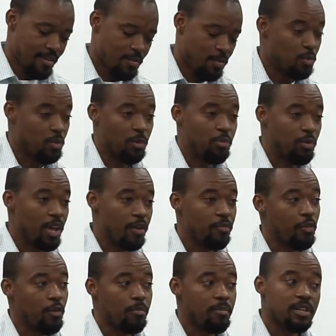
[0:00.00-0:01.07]
When we pray
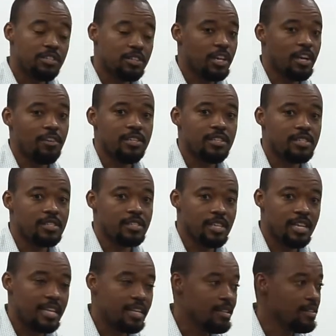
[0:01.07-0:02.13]
for missionaries
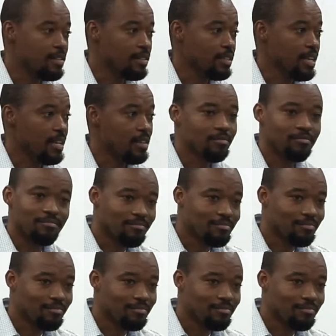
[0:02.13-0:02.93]
in, in